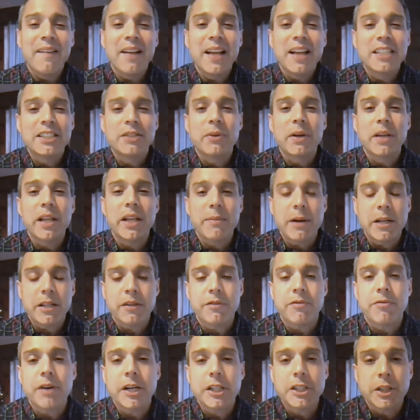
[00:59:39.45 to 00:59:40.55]
It's really about the
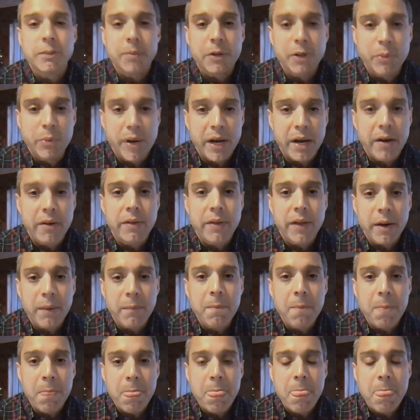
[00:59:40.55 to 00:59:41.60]
friction between here and there.